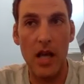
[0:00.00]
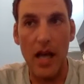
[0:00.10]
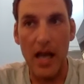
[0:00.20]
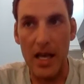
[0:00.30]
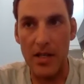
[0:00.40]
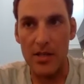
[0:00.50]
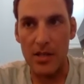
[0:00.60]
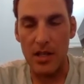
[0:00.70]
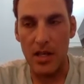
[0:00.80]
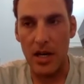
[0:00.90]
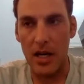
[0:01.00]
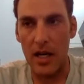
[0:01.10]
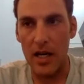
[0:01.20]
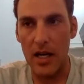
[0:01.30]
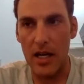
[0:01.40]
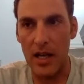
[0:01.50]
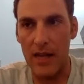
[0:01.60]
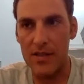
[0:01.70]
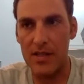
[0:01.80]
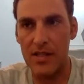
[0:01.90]
And
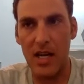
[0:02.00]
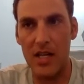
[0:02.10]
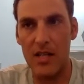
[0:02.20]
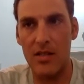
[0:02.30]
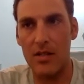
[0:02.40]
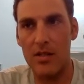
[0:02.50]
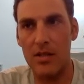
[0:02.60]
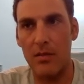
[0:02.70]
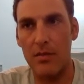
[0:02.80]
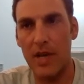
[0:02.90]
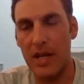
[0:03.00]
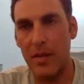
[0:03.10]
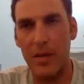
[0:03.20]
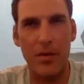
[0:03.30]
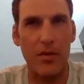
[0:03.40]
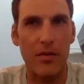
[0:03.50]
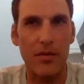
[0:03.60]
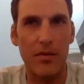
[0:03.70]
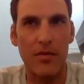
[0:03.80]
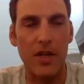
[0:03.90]
this is not to make people
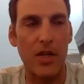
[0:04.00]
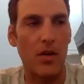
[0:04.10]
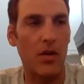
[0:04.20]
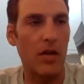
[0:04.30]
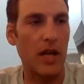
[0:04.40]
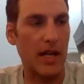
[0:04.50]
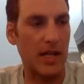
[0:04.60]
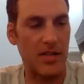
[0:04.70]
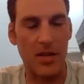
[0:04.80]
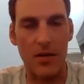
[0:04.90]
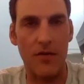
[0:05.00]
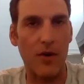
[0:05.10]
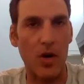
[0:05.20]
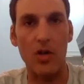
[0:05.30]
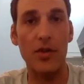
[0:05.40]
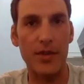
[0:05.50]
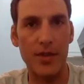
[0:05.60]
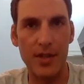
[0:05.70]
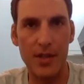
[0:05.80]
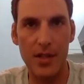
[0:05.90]
feel like it's their fault,
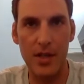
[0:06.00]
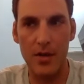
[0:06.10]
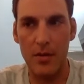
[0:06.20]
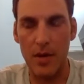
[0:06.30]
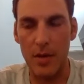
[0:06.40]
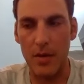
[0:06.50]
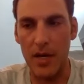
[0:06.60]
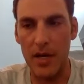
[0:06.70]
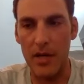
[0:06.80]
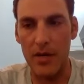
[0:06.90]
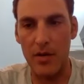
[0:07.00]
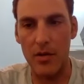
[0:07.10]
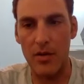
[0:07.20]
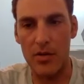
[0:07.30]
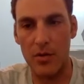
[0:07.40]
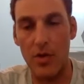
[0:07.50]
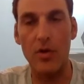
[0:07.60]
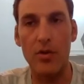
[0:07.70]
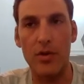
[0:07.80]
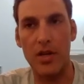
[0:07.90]
but the
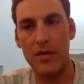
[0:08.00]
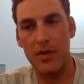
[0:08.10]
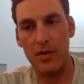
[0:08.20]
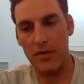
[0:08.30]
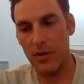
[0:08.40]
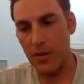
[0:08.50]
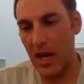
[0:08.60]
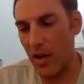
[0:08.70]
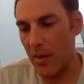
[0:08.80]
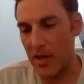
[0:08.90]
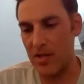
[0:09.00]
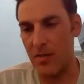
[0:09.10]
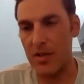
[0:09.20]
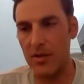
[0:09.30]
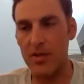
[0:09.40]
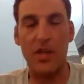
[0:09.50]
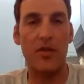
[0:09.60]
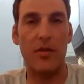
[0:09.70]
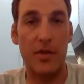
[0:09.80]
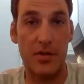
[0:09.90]
truth, and if you care about someone, you'll tell
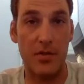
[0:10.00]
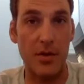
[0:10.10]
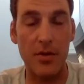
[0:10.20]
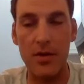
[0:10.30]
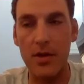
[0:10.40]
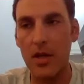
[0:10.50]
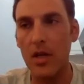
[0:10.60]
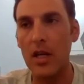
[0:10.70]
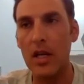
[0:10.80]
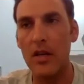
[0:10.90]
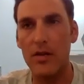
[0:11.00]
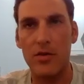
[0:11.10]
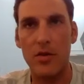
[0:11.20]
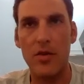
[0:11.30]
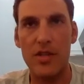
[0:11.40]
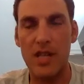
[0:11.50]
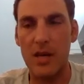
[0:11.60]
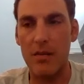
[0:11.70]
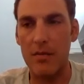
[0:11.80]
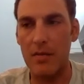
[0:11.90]
them the truth. The truth is that
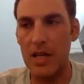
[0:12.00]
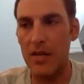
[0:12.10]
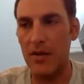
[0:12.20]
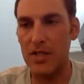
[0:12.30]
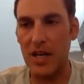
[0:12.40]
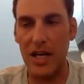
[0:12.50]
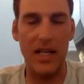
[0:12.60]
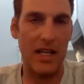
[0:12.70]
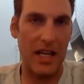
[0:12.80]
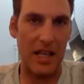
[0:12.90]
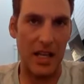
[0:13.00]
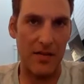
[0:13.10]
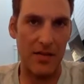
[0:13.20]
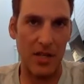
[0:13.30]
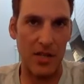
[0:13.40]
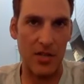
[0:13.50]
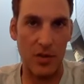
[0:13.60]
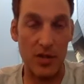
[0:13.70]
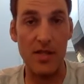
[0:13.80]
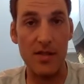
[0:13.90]
many of our diet and lifestyle
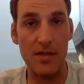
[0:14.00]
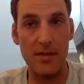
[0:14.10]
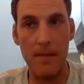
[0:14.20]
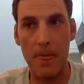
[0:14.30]
choices